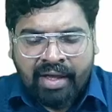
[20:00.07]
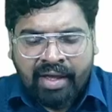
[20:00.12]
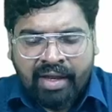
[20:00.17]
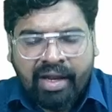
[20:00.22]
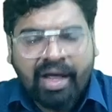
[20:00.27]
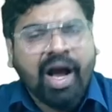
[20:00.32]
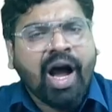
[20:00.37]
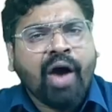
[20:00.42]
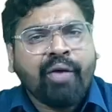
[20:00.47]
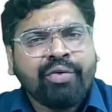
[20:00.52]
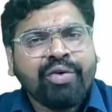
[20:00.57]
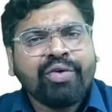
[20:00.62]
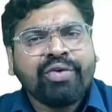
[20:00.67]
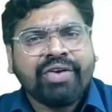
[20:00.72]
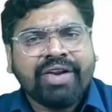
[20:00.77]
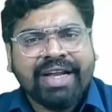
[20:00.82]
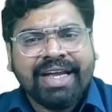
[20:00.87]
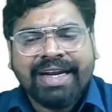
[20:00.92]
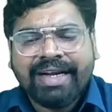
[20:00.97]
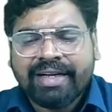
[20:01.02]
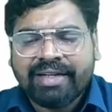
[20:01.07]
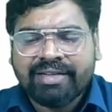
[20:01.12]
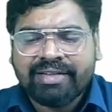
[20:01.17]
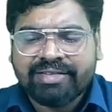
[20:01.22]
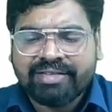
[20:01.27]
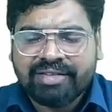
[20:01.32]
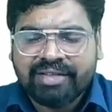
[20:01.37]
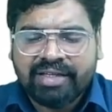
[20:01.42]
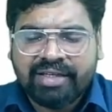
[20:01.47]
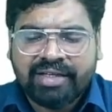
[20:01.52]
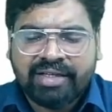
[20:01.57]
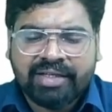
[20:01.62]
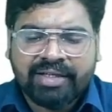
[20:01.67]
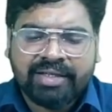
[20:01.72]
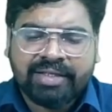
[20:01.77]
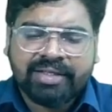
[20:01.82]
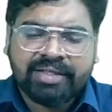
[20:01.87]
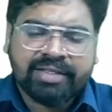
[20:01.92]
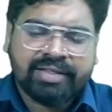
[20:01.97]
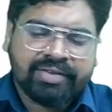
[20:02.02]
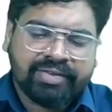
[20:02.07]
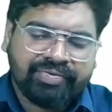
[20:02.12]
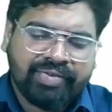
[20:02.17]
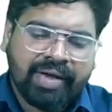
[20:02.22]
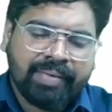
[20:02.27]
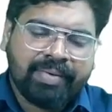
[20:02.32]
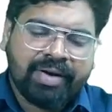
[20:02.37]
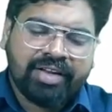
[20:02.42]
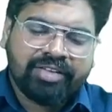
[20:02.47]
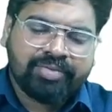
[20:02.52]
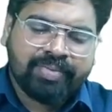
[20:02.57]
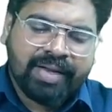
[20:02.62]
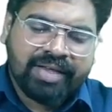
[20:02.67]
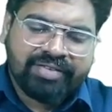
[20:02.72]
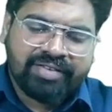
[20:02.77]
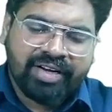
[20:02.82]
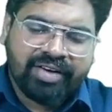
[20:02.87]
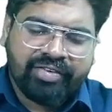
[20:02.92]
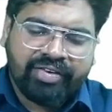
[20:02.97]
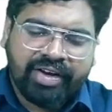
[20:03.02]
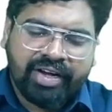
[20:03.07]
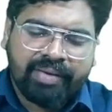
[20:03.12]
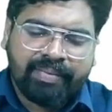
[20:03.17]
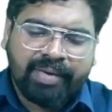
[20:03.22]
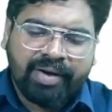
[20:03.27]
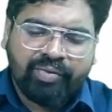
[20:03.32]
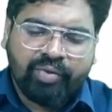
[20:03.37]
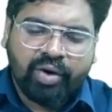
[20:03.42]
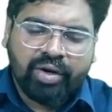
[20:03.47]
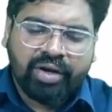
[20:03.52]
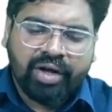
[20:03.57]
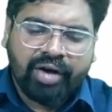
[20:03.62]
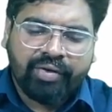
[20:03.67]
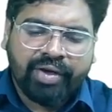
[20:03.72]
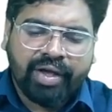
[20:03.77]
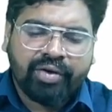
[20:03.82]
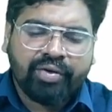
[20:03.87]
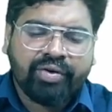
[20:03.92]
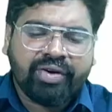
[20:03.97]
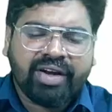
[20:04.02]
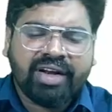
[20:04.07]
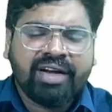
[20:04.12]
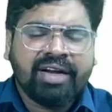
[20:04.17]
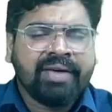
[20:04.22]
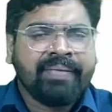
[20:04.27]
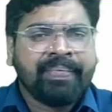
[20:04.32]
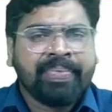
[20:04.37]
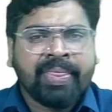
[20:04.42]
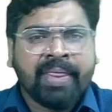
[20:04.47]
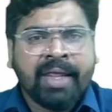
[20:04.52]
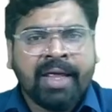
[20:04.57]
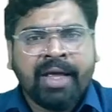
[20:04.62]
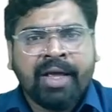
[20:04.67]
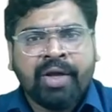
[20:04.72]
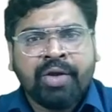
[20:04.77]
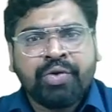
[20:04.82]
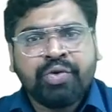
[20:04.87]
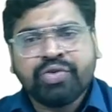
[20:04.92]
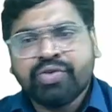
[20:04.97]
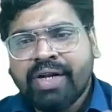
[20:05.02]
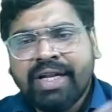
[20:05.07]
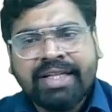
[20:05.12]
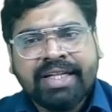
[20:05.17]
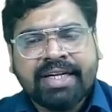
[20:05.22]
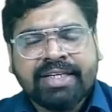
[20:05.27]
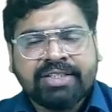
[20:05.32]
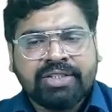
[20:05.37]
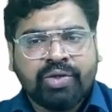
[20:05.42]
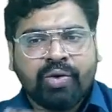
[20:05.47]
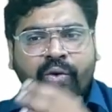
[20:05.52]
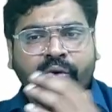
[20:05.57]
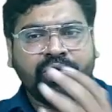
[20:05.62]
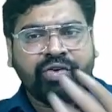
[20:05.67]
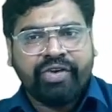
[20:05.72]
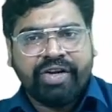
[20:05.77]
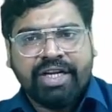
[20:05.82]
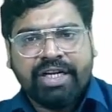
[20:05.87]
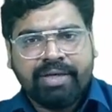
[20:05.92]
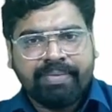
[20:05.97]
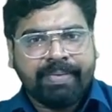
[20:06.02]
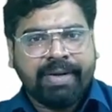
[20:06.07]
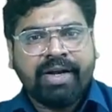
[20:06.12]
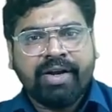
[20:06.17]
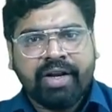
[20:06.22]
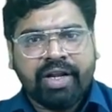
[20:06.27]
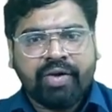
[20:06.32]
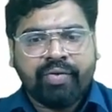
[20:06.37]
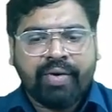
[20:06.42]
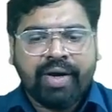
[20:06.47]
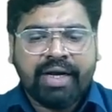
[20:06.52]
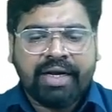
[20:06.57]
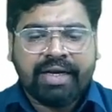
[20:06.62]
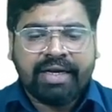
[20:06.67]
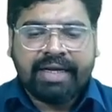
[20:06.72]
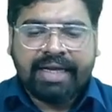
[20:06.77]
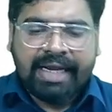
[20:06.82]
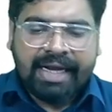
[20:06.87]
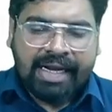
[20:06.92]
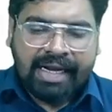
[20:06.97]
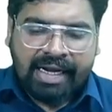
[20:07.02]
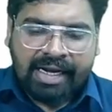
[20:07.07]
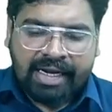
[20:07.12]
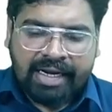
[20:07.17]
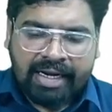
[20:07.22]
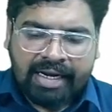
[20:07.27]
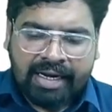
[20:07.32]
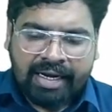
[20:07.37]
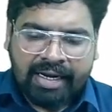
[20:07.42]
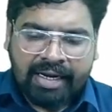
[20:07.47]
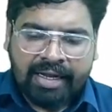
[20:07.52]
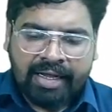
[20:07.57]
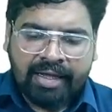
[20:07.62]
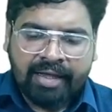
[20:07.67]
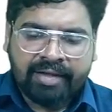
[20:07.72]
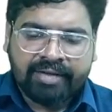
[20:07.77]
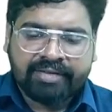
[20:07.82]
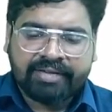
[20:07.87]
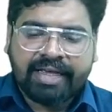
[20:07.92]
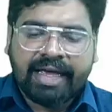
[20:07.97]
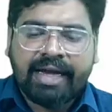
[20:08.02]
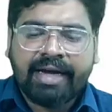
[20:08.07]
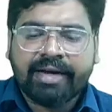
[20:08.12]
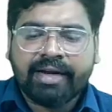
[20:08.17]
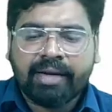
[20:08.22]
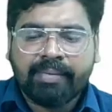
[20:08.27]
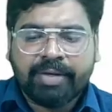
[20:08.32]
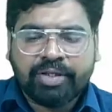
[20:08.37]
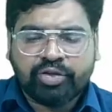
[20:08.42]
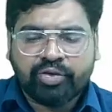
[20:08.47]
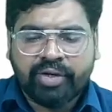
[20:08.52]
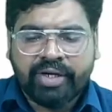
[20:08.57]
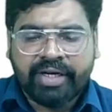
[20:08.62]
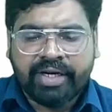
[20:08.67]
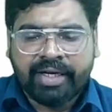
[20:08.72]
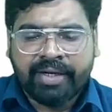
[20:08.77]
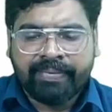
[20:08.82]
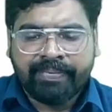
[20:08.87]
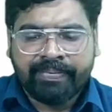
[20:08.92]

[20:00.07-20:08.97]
Now, how you treat this fibrodysplasia? Treatment. What? How can you treat? Usually, there is no treatment required till skeletal maturity.